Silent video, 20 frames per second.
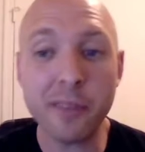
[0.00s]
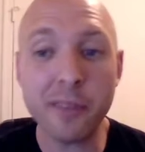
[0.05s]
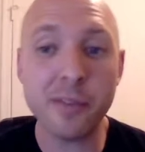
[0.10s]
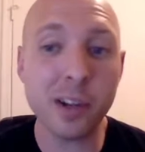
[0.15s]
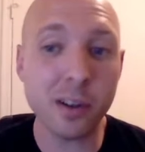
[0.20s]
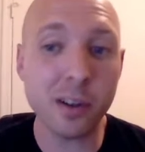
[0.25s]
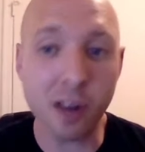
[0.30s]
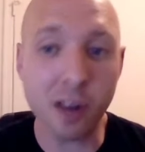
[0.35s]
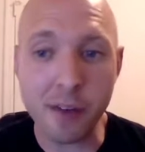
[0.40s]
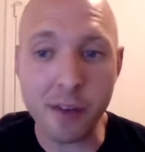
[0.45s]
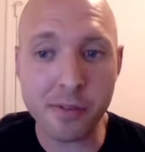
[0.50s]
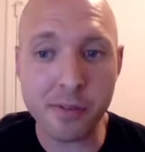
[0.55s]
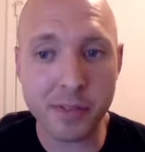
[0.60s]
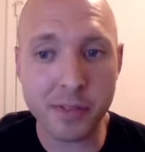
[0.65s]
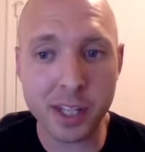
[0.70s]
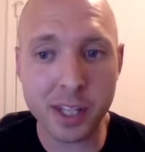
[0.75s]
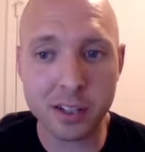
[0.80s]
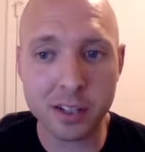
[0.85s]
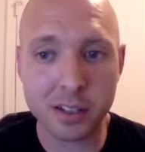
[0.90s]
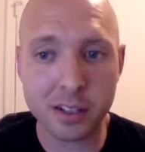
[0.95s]
Now, if they
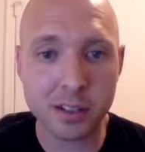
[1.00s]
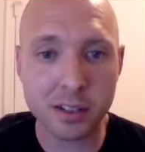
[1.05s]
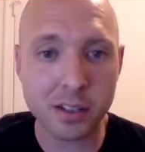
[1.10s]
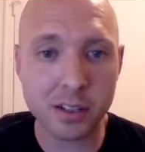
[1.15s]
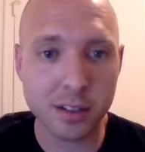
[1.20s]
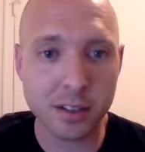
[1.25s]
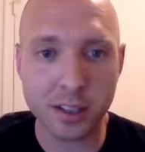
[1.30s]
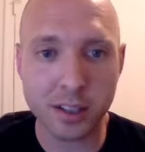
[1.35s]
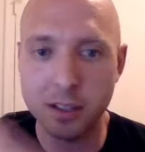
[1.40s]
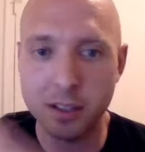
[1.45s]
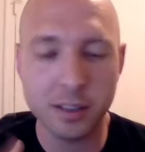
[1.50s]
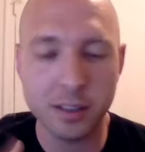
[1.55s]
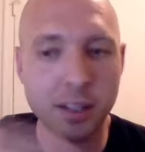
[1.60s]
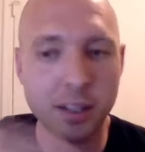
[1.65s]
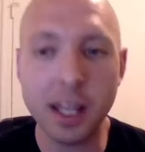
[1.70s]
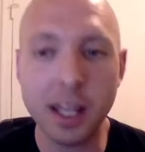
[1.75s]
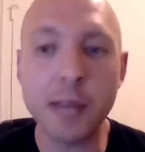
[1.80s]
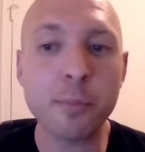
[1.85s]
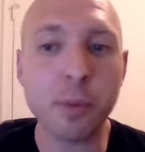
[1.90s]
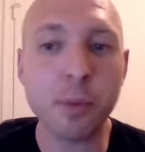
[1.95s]
veer off of it,
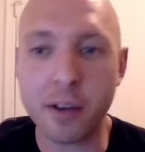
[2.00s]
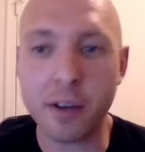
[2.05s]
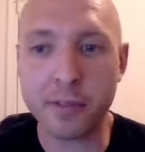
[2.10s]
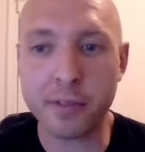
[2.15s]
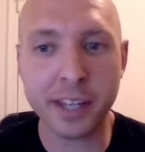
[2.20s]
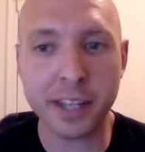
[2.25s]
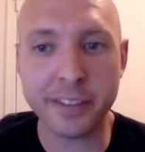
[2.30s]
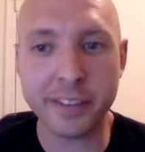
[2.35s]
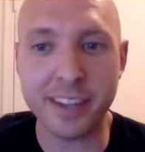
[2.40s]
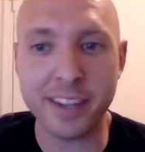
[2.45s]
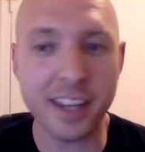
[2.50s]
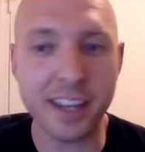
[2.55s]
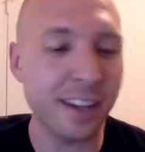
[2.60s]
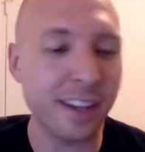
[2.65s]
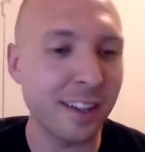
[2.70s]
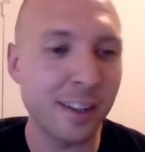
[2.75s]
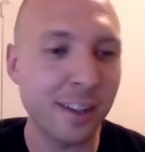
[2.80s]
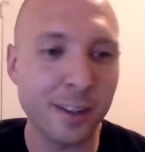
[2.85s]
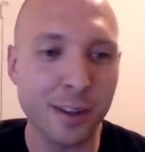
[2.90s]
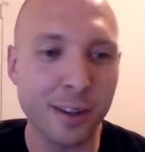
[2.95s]
improv
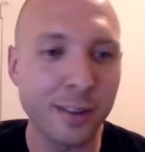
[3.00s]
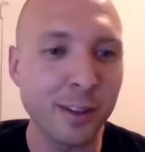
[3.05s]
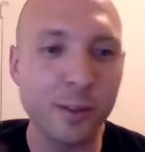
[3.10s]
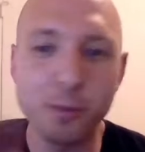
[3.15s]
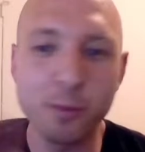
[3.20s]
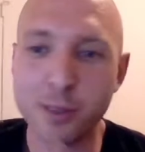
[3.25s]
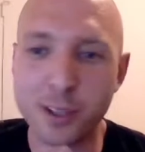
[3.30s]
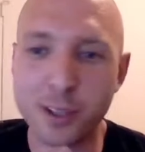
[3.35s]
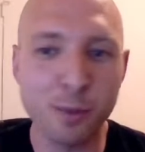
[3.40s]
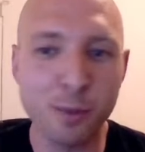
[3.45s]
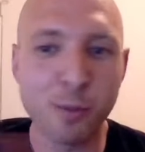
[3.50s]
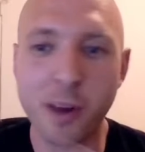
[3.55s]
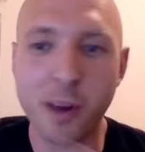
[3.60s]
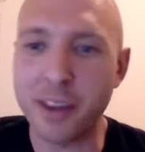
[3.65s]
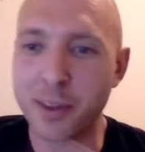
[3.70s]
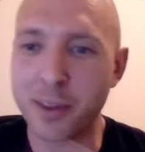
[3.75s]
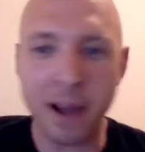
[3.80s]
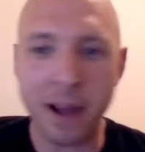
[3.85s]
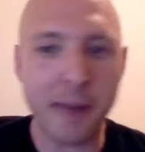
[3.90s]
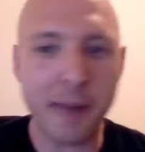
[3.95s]
kicks in, and
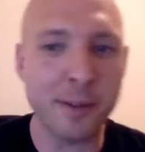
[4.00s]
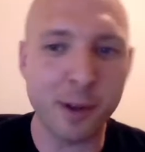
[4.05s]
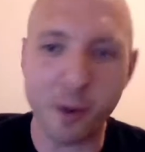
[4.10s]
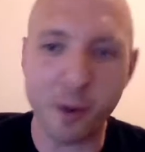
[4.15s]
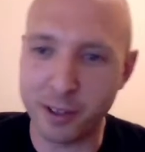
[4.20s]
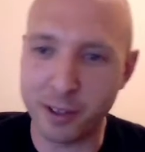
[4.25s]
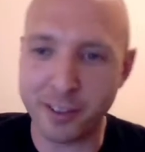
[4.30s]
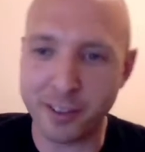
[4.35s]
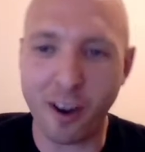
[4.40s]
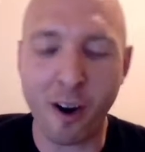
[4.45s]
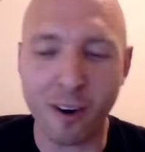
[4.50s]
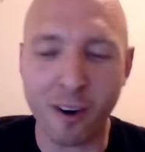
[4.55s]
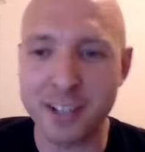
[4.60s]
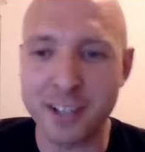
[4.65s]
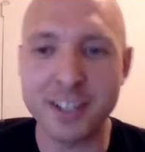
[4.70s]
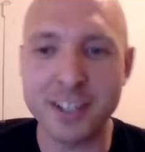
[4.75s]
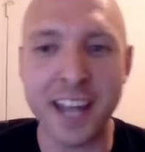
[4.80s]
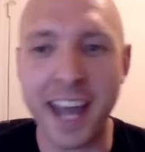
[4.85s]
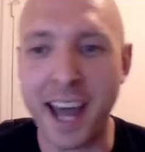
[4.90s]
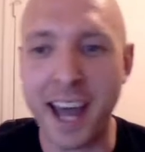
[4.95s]
you run the rabbit
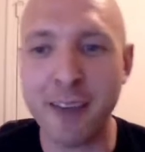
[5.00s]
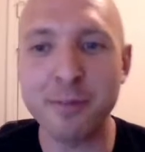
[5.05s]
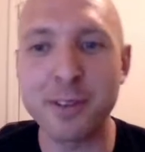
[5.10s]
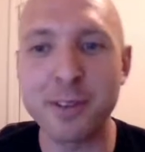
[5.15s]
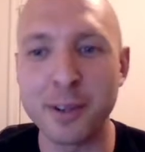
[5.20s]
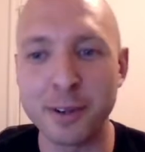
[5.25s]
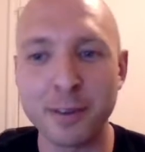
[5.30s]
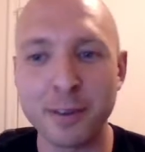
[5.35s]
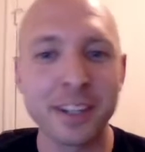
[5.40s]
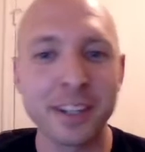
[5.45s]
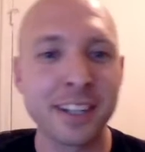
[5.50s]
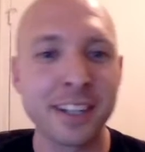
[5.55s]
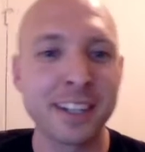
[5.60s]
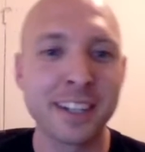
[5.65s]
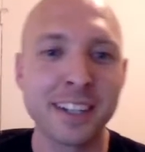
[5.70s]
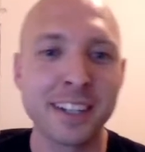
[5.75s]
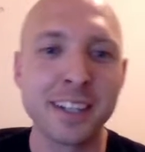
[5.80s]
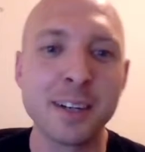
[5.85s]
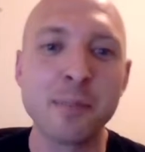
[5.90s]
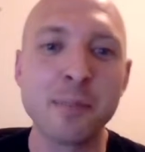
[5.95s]
hole as hard as you have
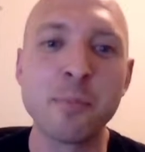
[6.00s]
to.